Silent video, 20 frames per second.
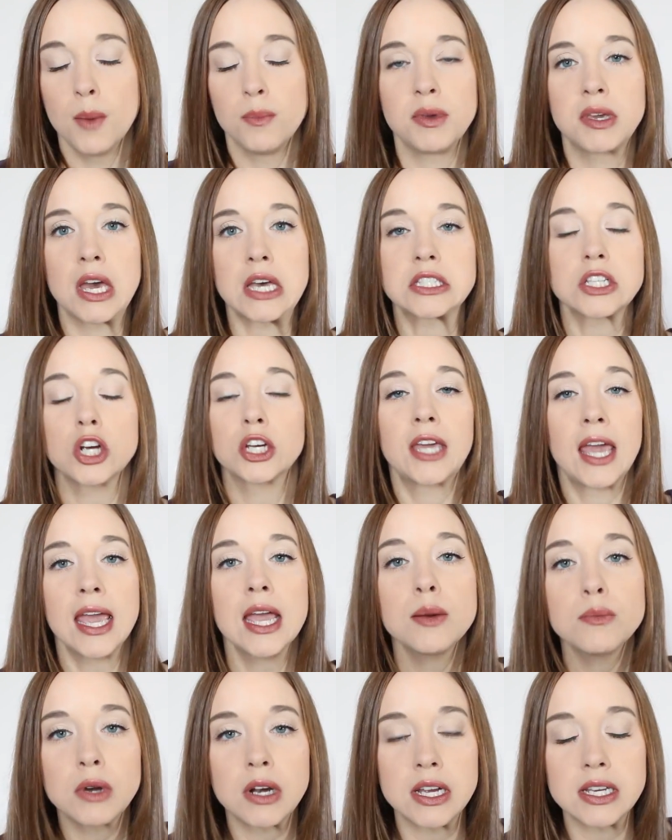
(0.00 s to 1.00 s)
because our
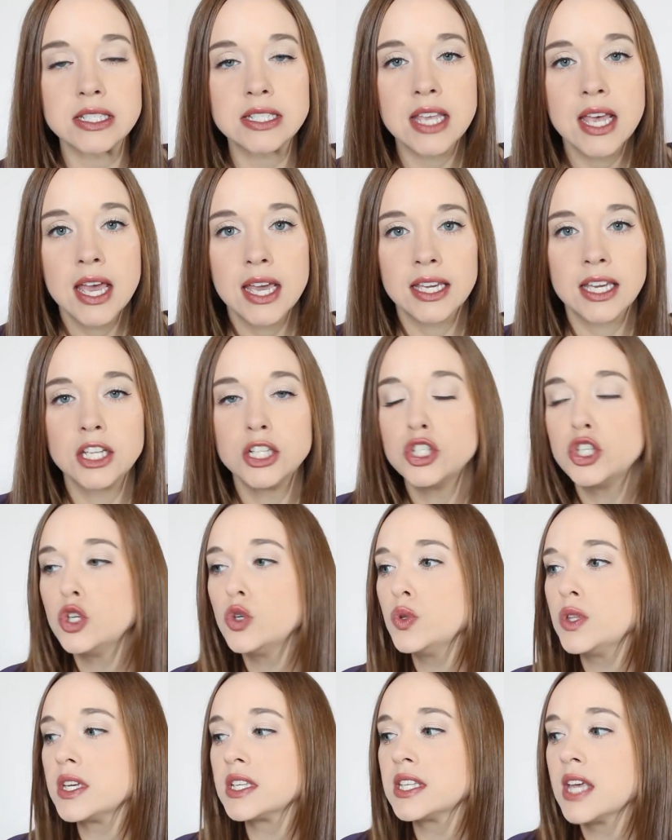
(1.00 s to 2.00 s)
cameras can
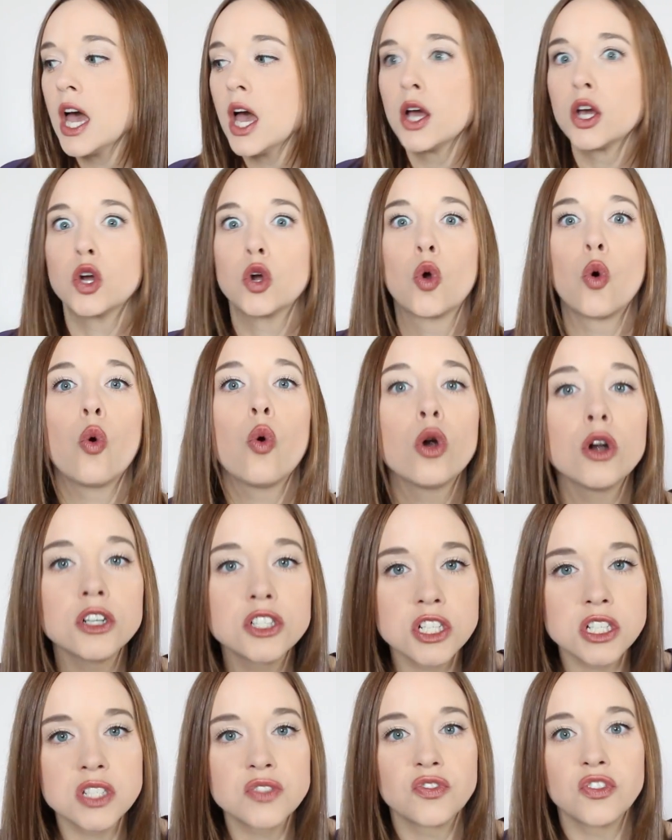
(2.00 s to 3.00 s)
do this
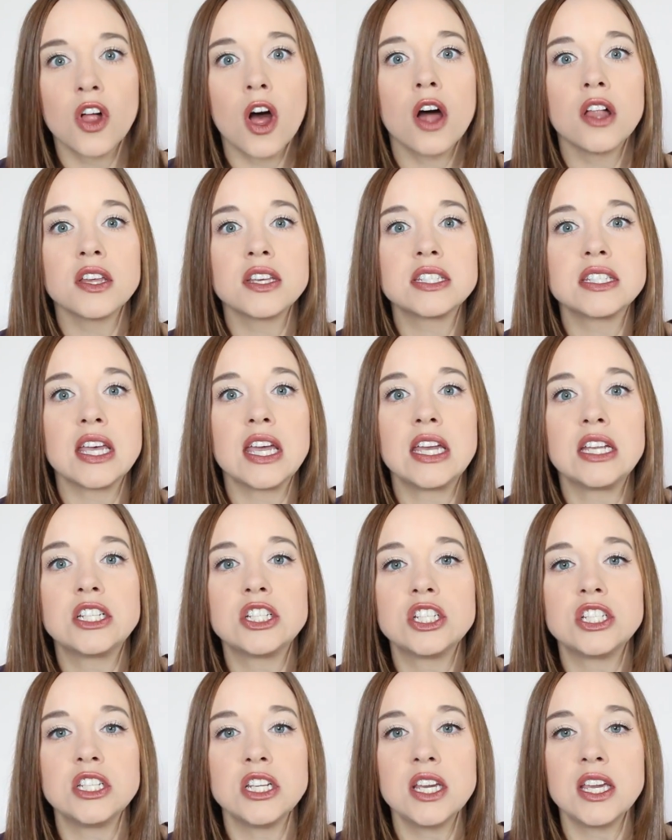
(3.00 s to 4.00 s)
gorgeous, flawless
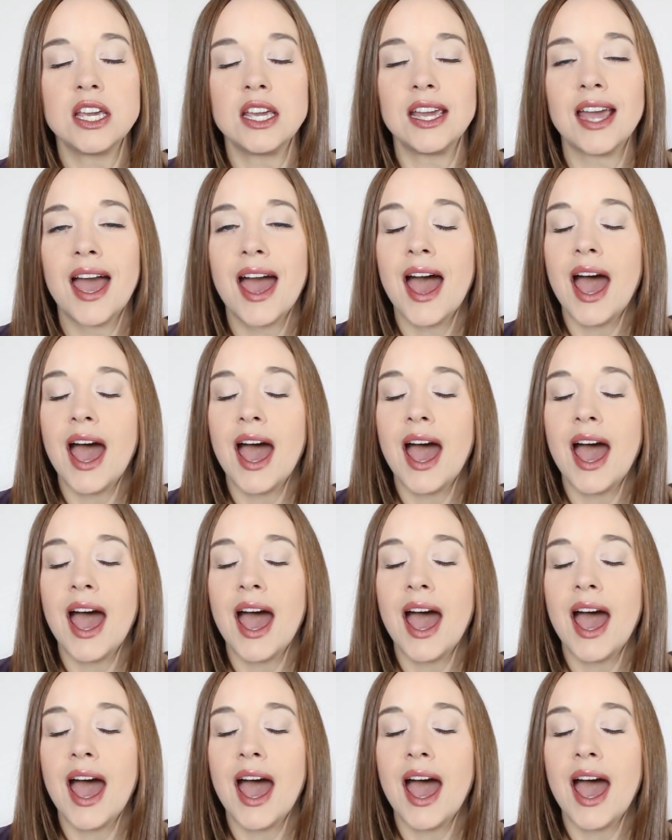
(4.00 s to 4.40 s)
HD.